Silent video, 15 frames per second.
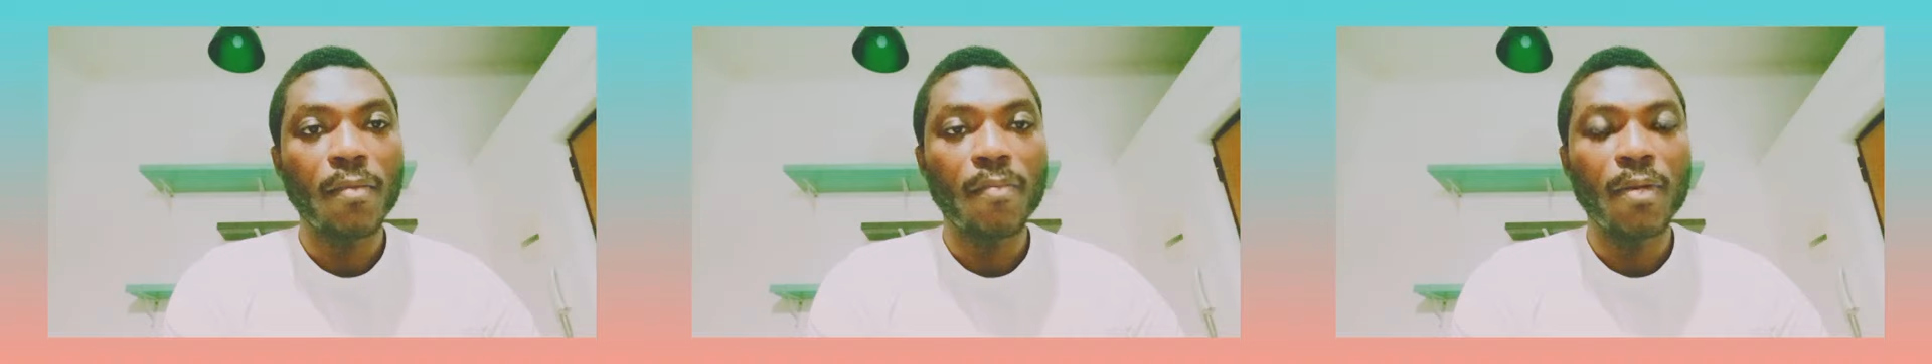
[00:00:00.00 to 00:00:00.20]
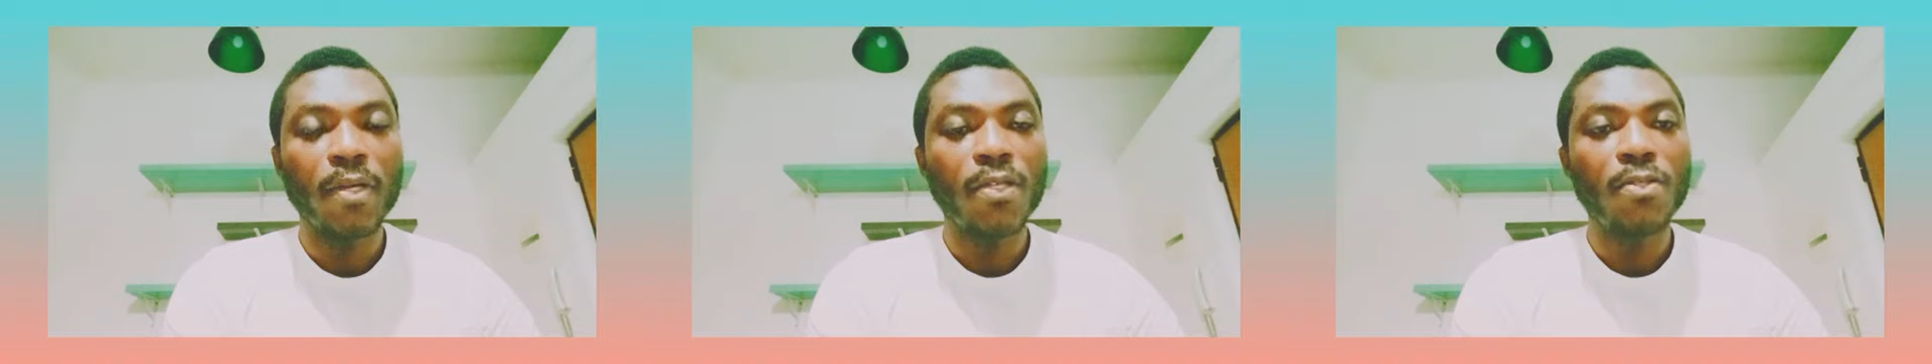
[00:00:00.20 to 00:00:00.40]

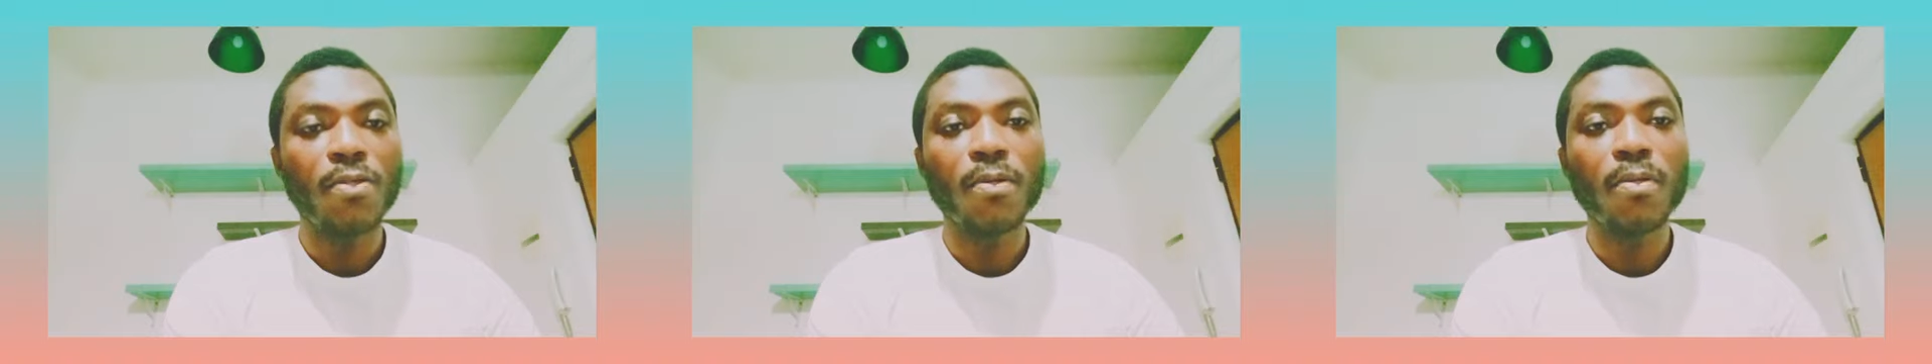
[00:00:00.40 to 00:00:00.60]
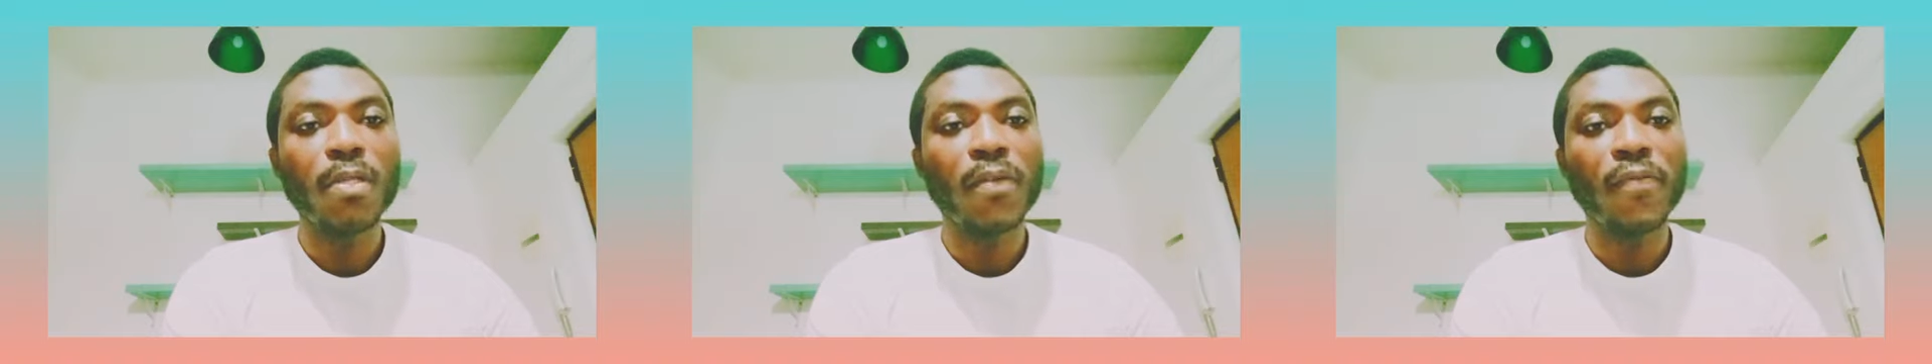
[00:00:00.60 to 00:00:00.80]
Please
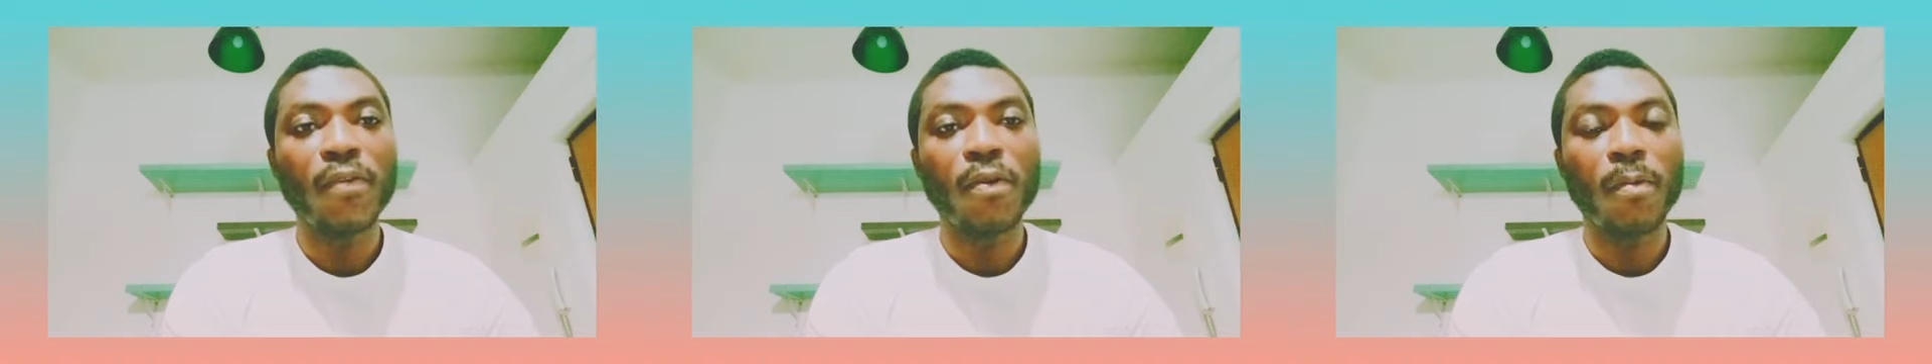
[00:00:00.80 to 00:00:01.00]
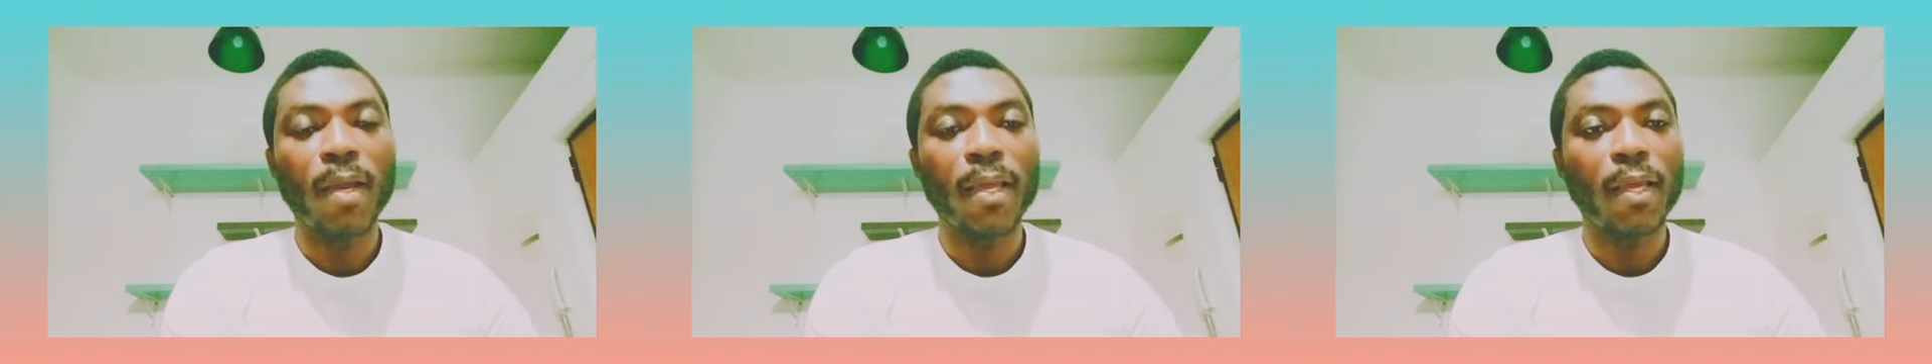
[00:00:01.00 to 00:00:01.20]
don't leave
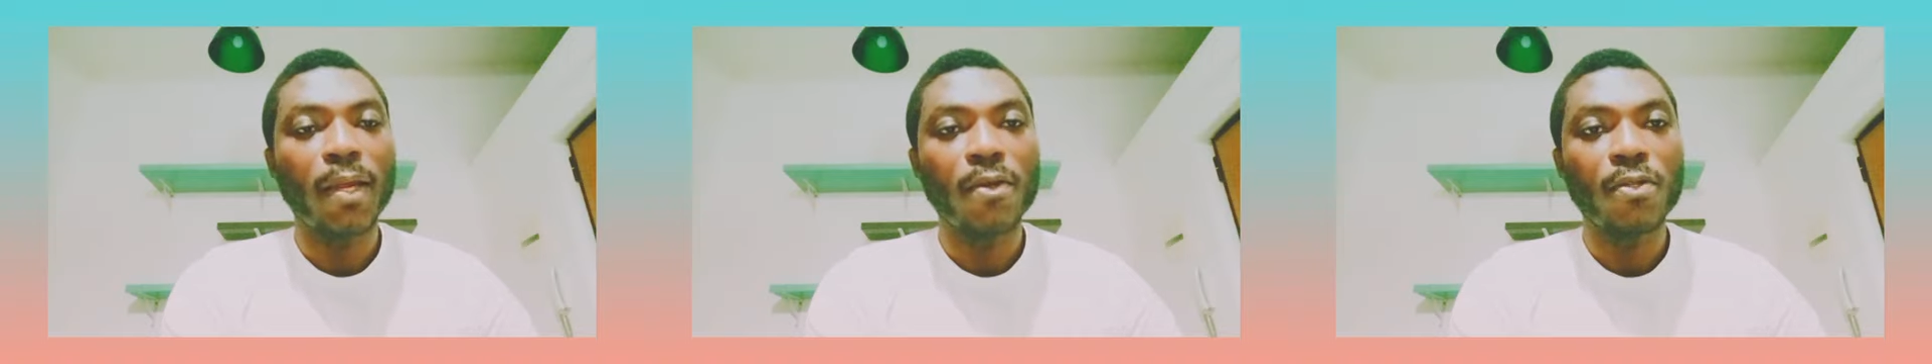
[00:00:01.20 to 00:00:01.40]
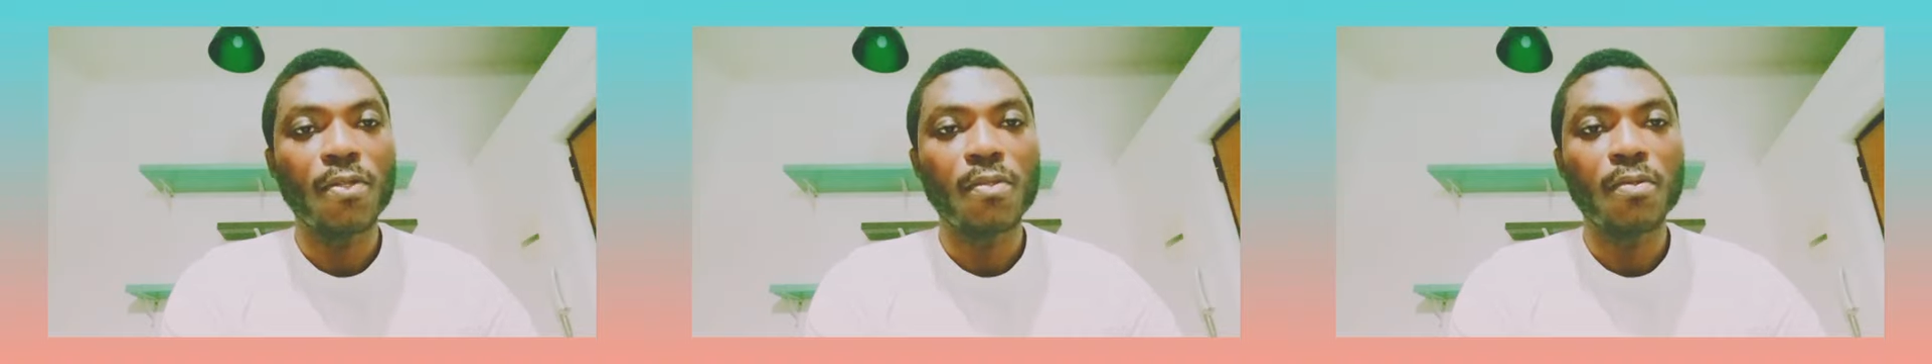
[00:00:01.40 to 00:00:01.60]
your WAEC
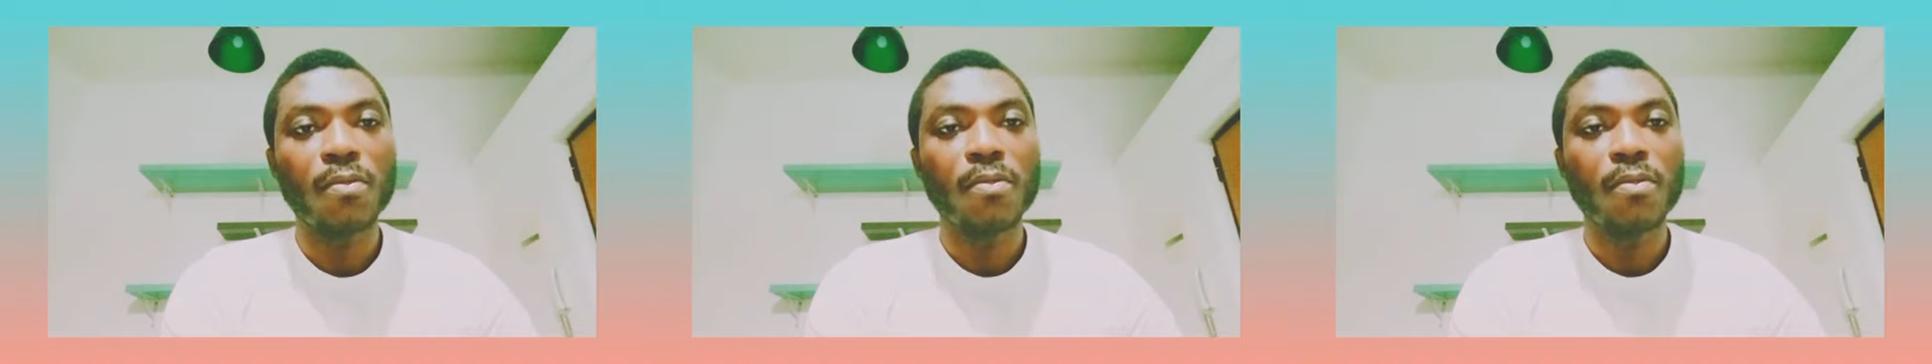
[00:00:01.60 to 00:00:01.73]
out.